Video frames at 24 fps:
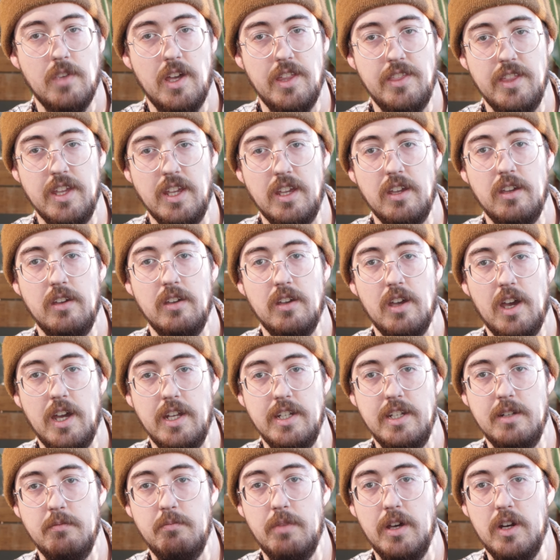I think
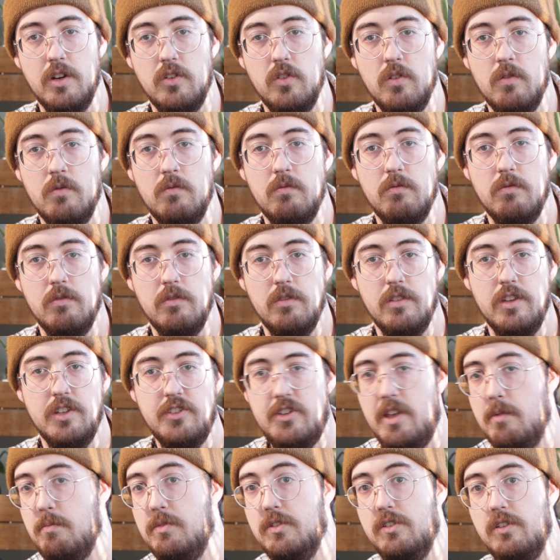I did better
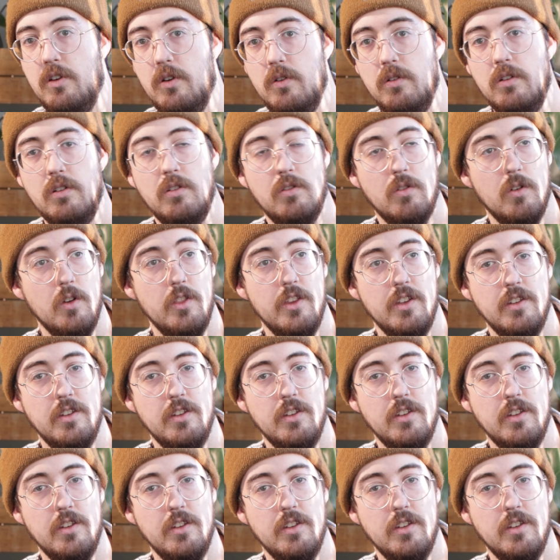this episode, or